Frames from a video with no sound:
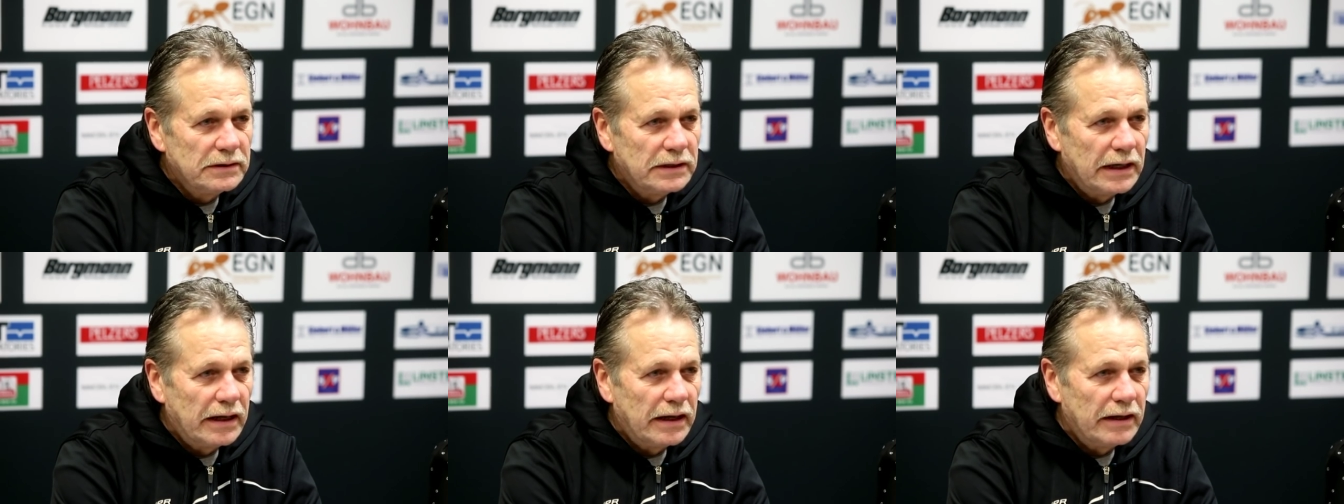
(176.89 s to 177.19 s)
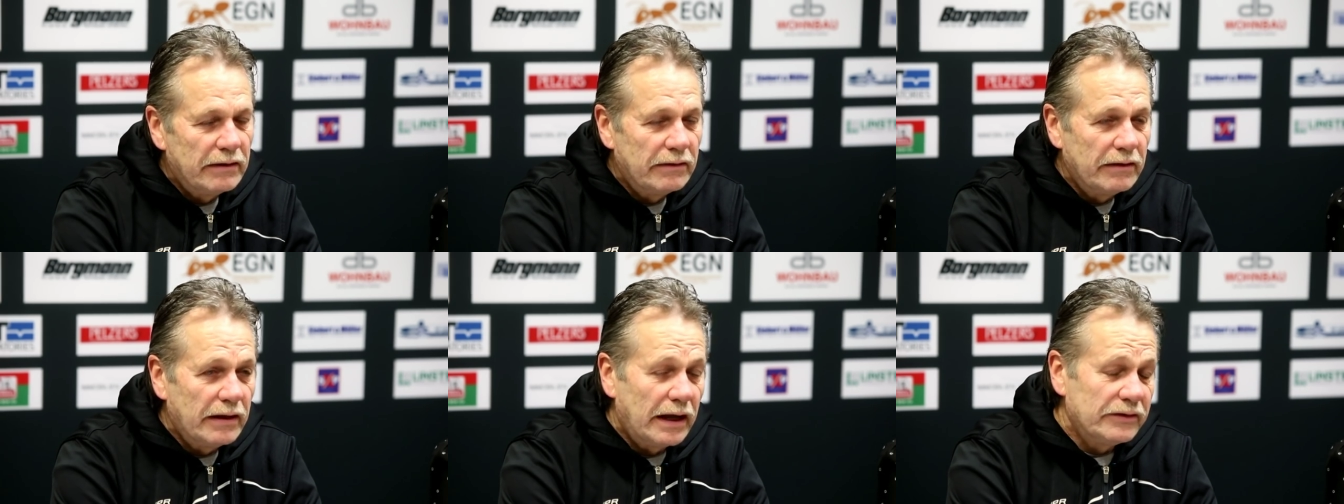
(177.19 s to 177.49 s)

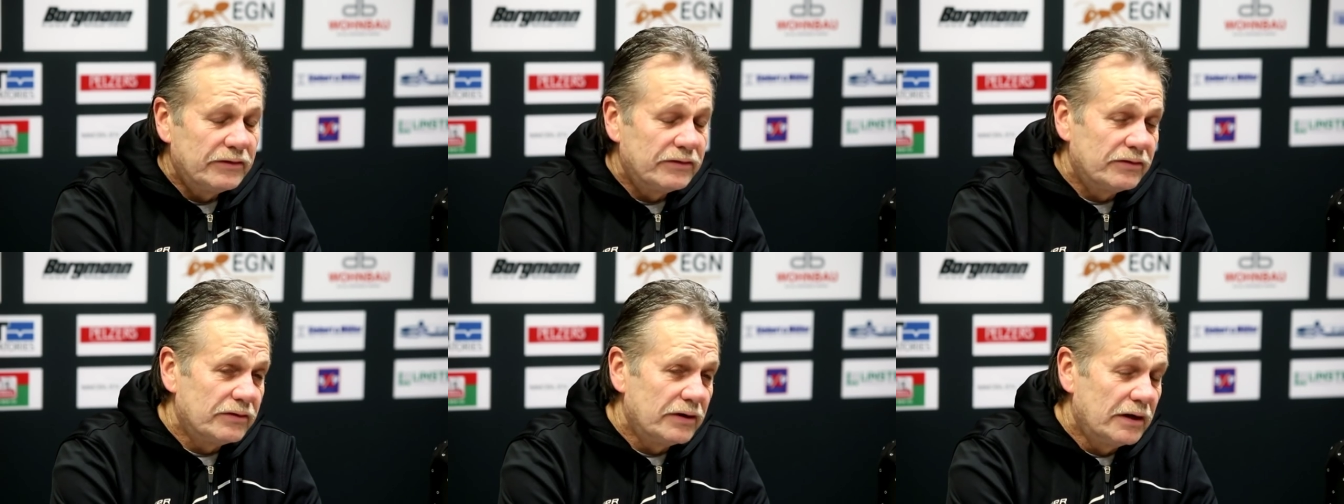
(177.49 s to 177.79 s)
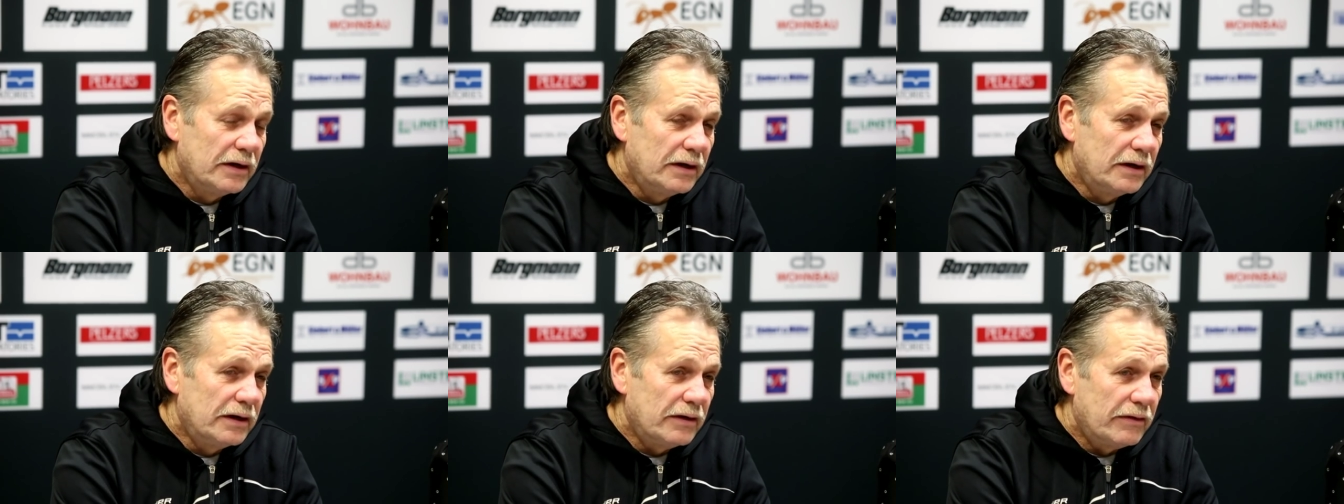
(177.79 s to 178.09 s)
And that's
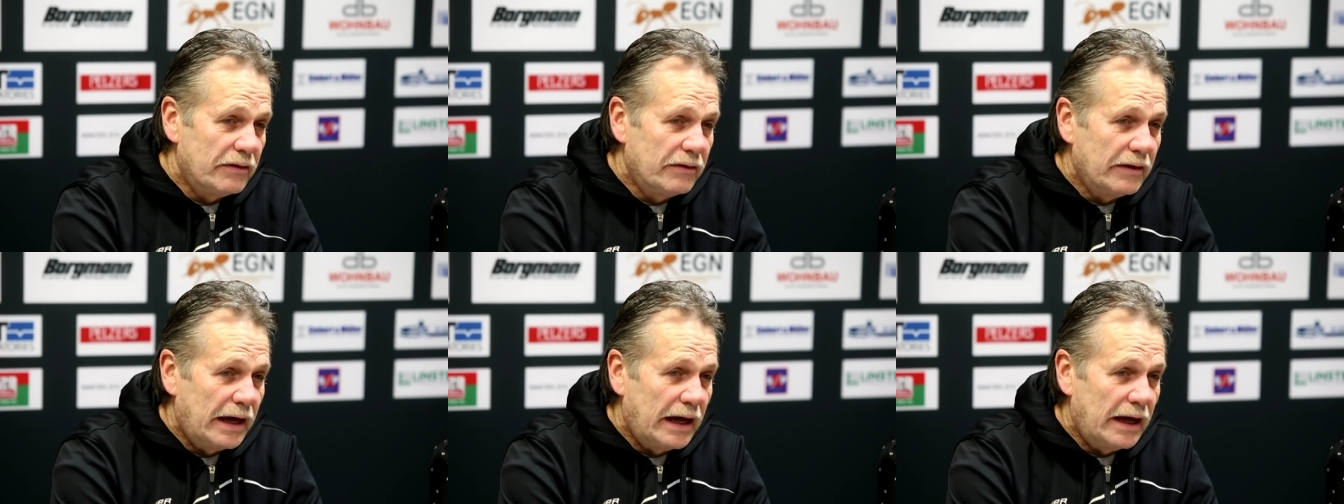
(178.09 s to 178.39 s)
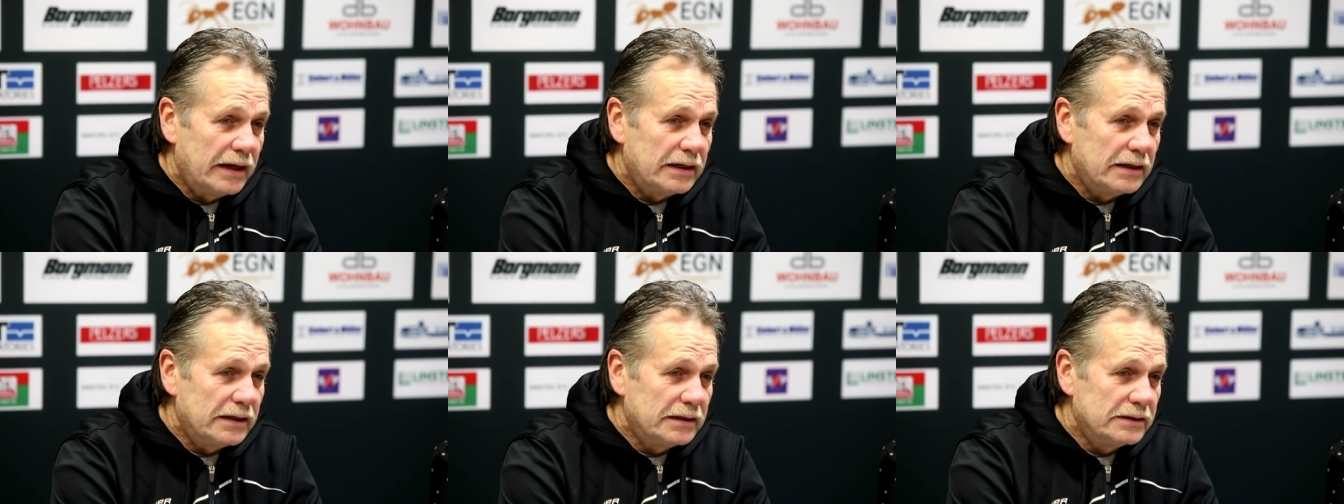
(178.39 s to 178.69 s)

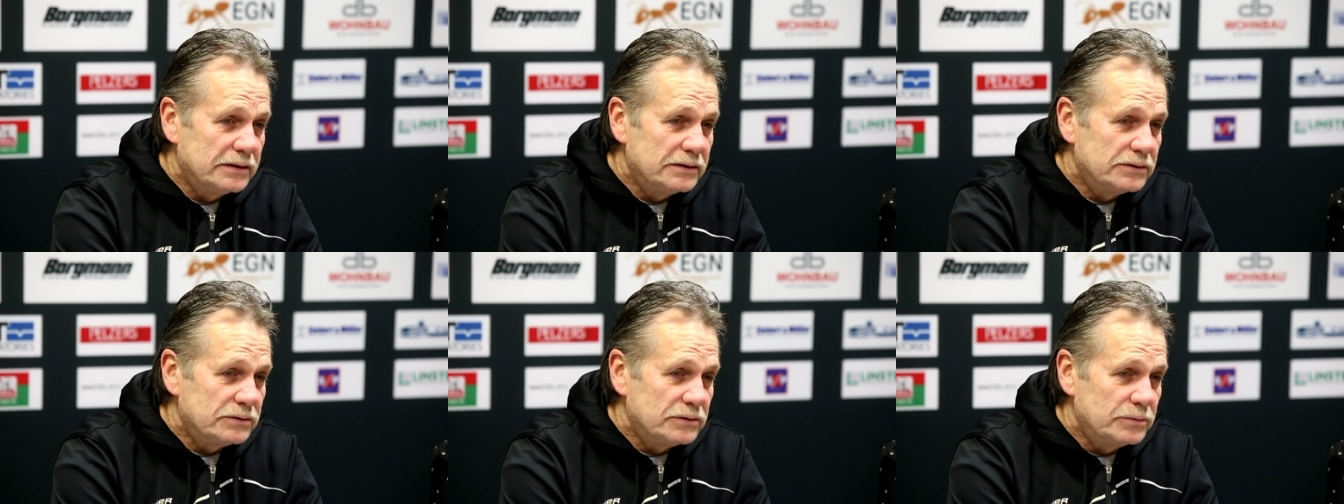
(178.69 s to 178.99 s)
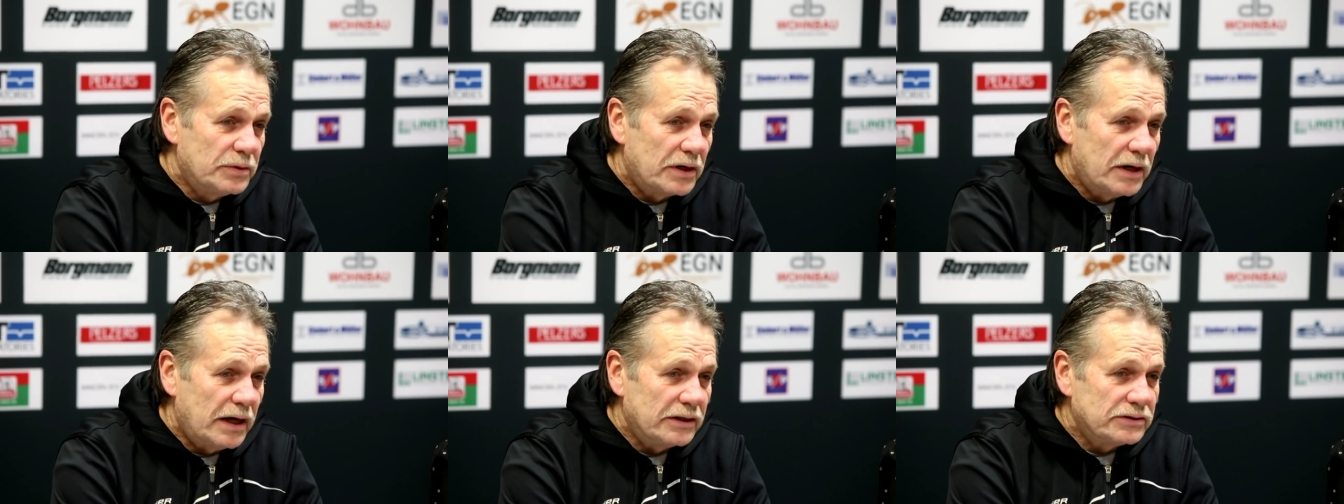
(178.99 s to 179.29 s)
that is
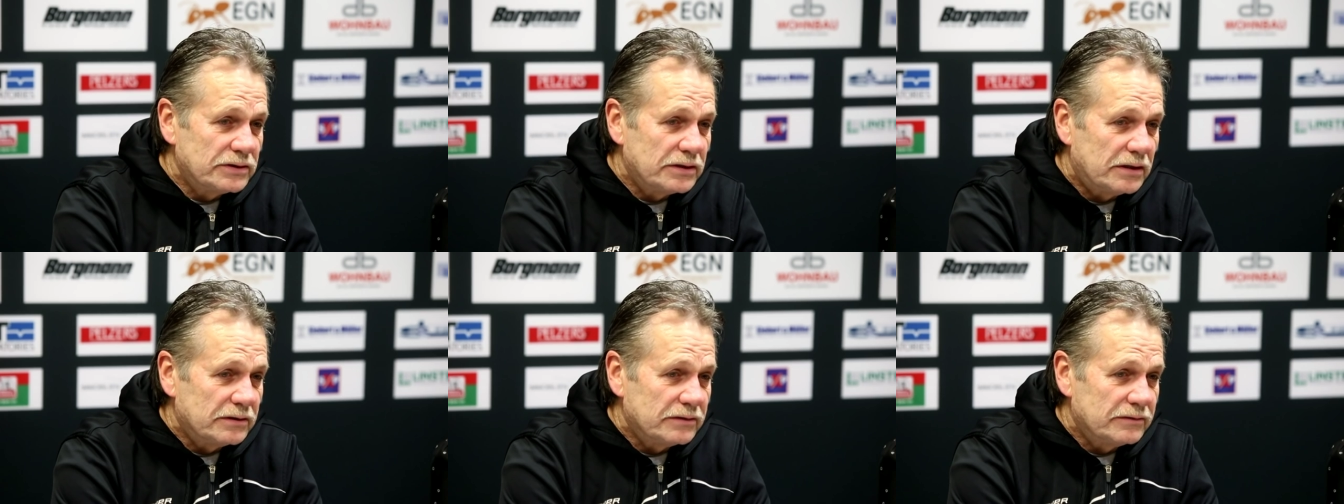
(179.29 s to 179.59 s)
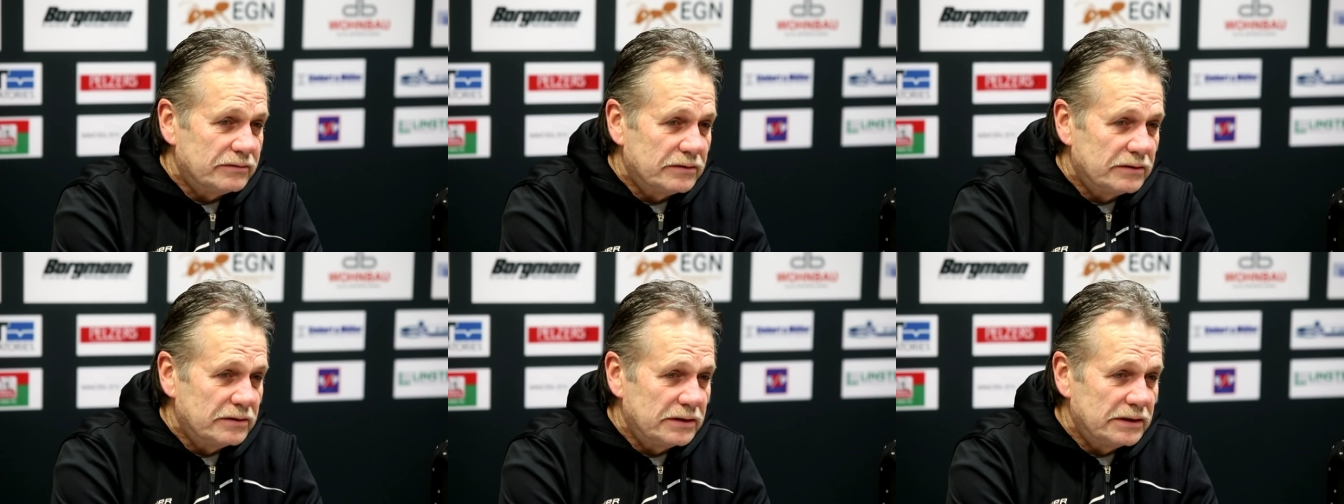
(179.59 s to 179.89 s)

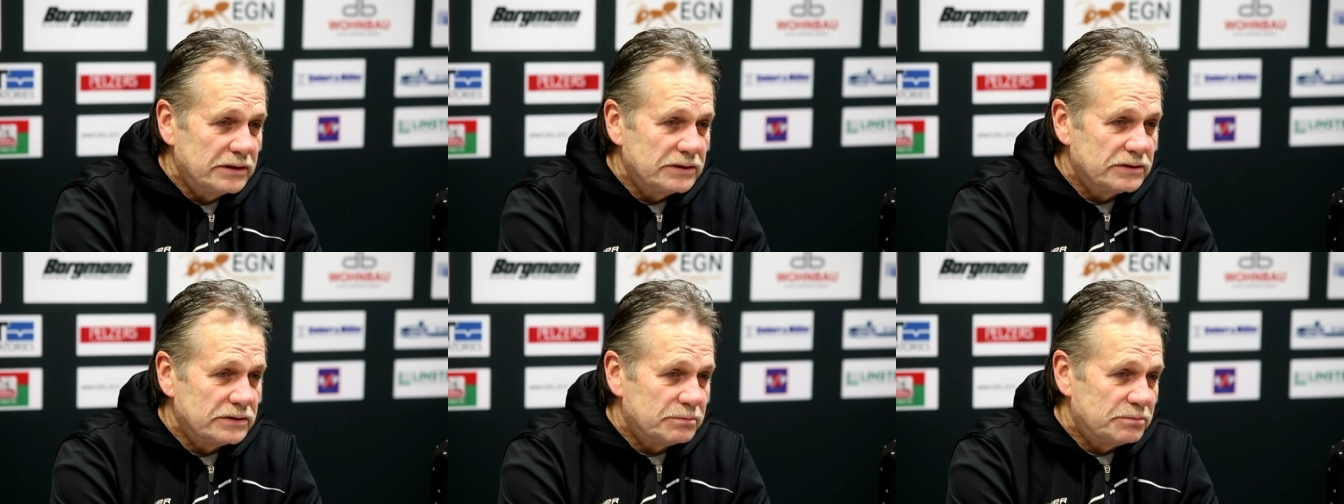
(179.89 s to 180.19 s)
ubarashang for ish